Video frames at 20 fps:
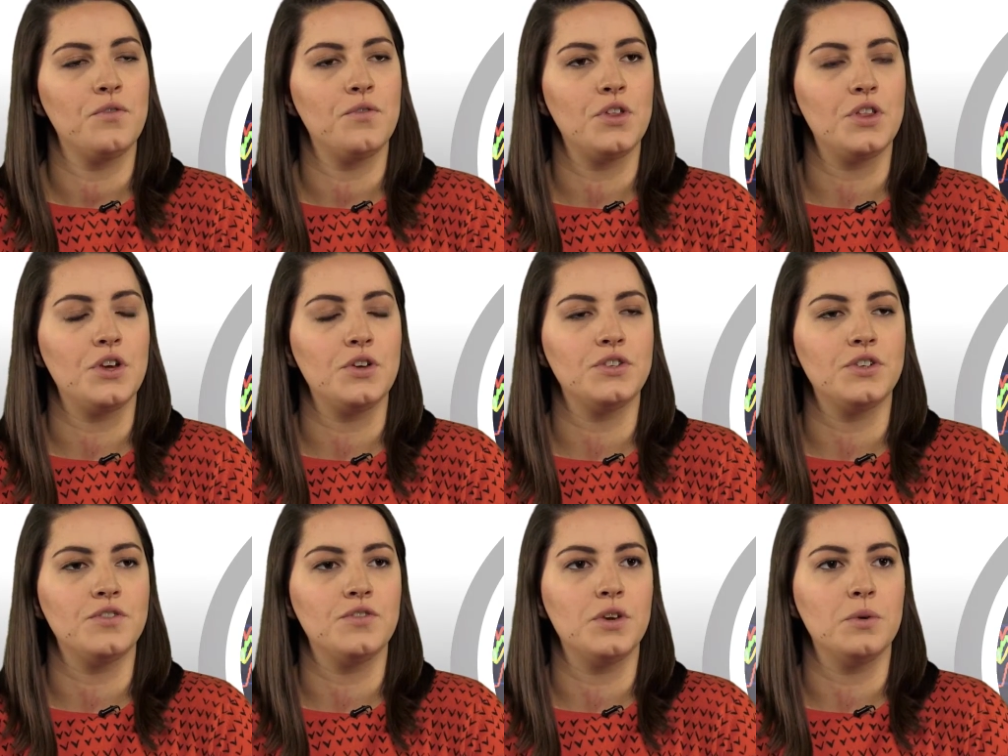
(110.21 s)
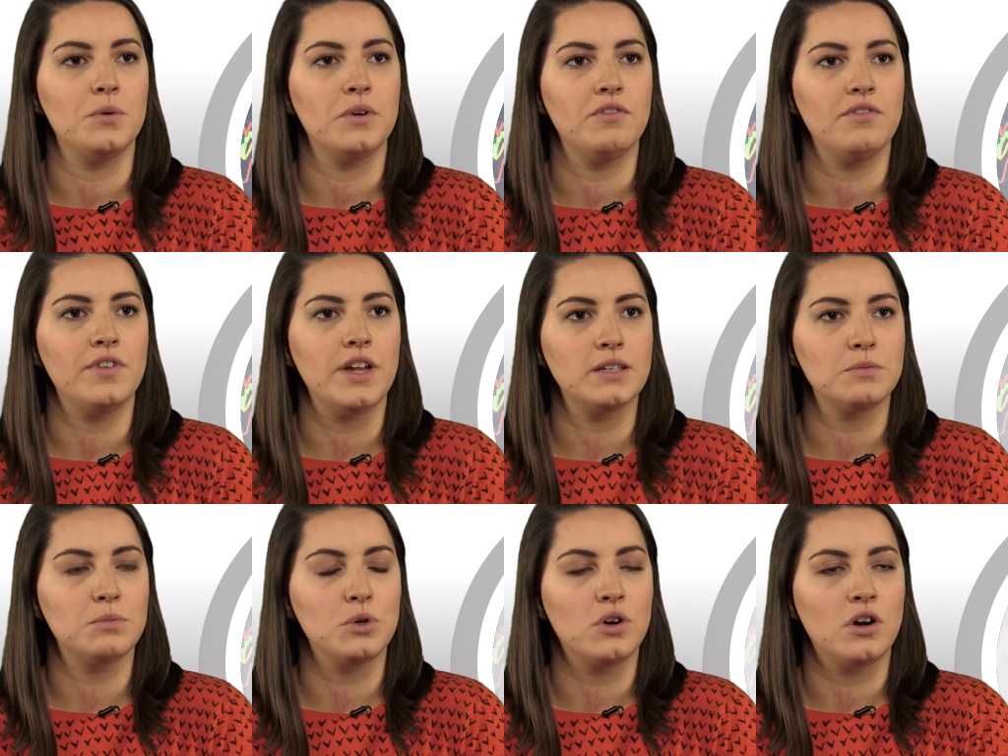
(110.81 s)
For those of you with
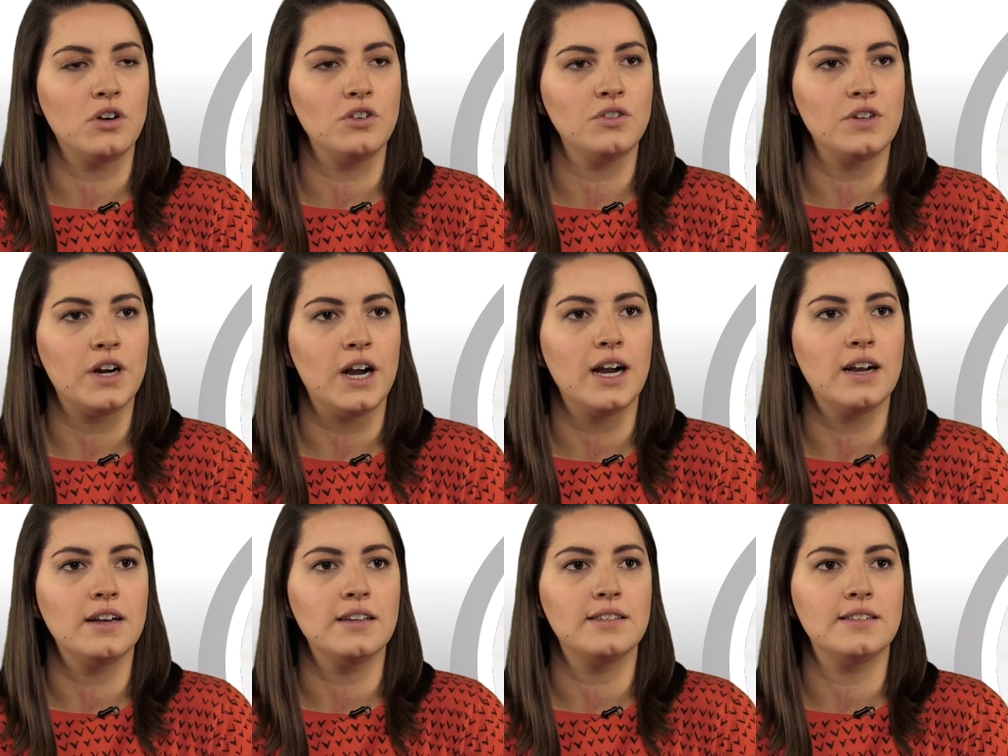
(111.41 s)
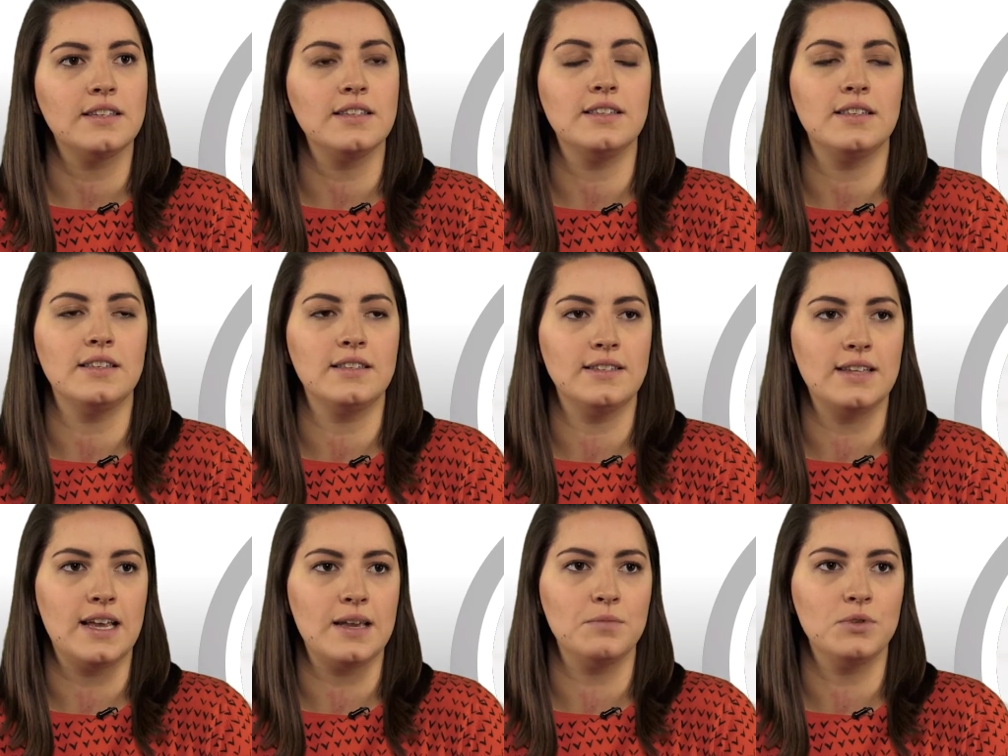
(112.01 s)
flexible contracts, it's the
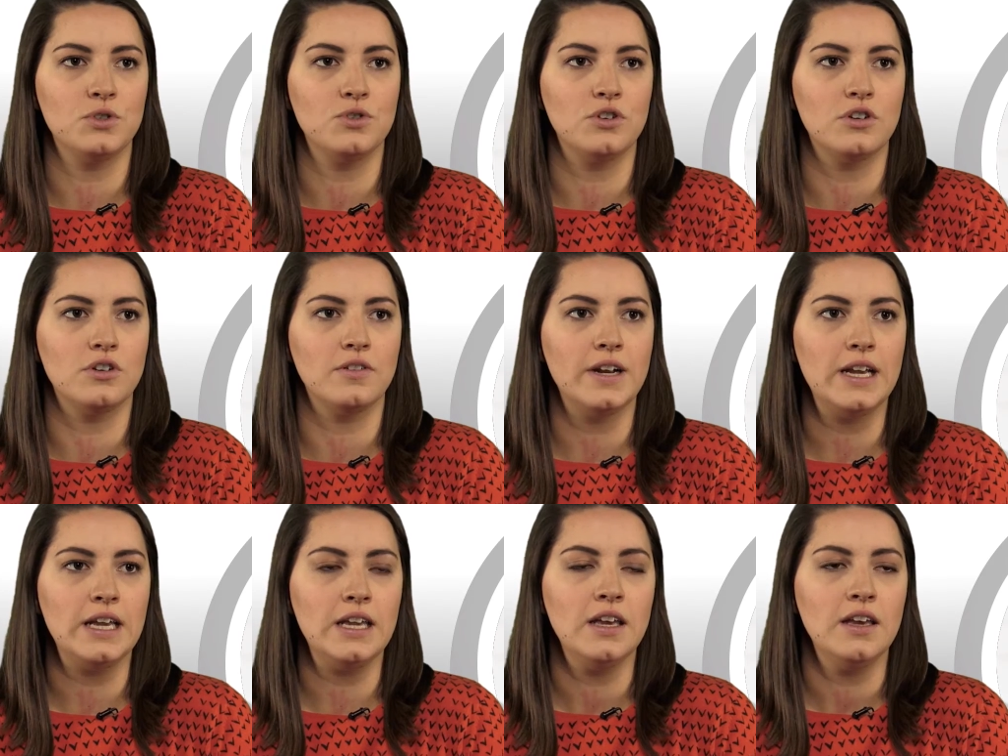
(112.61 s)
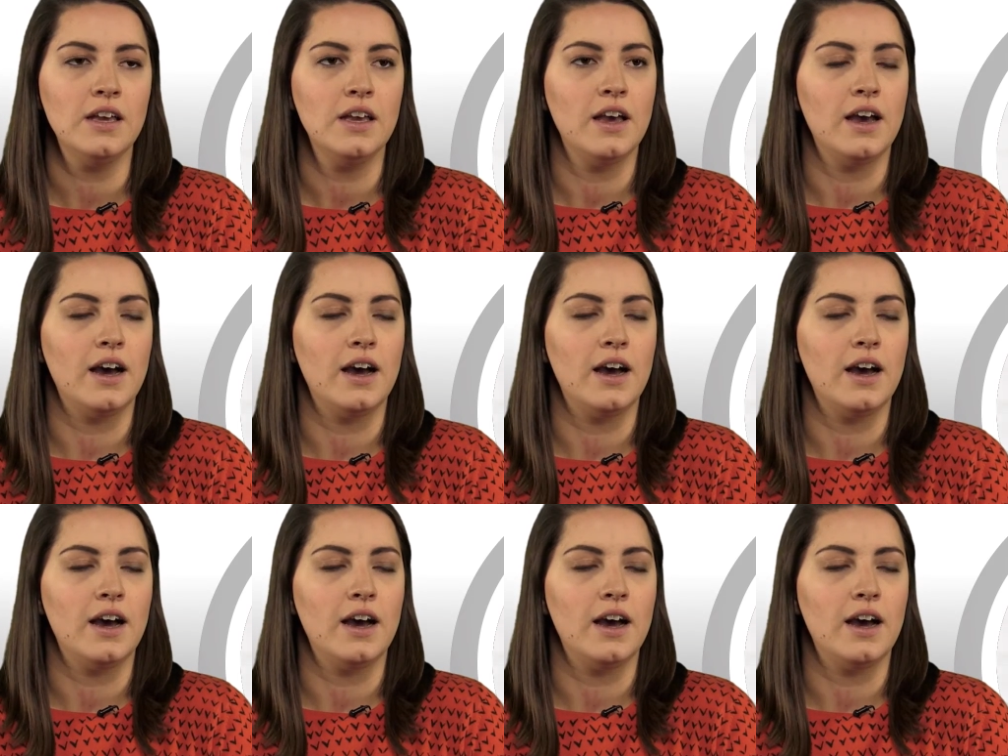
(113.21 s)
same story.